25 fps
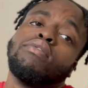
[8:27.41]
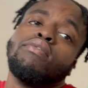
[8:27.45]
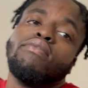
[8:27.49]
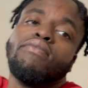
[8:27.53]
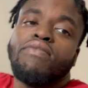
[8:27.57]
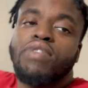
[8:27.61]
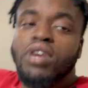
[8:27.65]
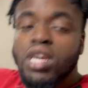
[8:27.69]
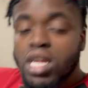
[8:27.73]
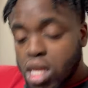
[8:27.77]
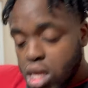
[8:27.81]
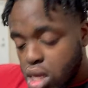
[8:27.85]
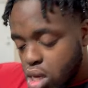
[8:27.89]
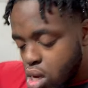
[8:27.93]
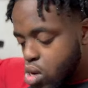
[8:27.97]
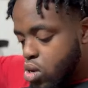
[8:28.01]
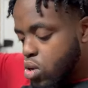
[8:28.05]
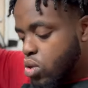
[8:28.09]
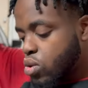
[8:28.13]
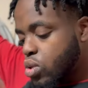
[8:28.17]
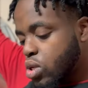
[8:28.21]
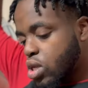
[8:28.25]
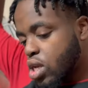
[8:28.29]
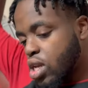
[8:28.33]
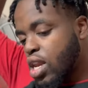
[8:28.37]

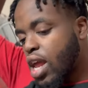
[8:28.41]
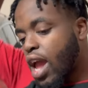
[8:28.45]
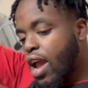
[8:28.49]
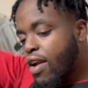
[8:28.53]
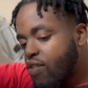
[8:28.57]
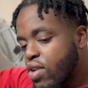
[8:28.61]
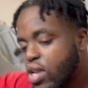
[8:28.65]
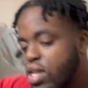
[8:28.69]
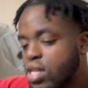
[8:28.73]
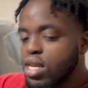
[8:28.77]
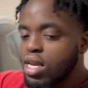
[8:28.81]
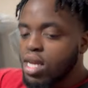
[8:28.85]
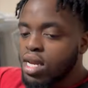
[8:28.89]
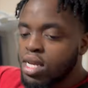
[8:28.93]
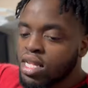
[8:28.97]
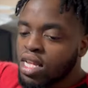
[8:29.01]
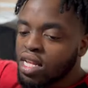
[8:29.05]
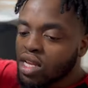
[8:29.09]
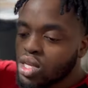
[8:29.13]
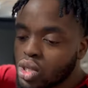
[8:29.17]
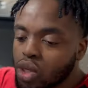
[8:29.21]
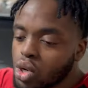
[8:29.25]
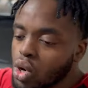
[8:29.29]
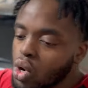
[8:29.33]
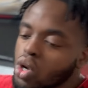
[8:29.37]
videos and everything
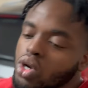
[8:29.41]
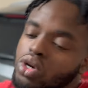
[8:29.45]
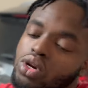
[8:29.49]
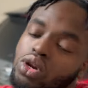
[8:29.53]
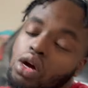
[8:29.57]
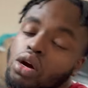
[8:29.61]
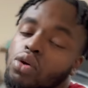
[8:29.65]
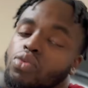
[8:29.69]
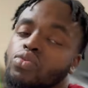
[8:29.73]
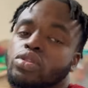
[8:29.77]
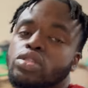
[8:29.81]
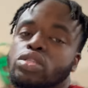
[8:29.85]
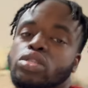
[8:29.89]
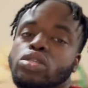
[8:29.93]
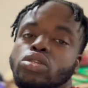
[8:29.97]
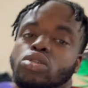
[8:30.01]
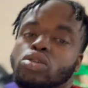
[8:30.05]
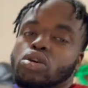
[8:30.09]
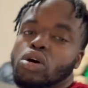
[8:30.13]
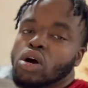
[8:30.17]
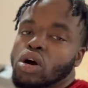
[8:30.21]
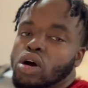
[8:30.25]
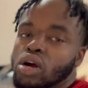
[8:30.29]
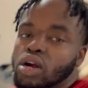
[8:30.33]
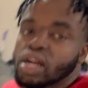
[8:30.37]
that's going on with this
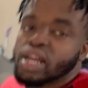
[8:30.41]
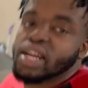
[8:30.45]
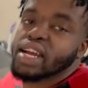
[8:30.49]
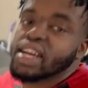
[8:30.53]
car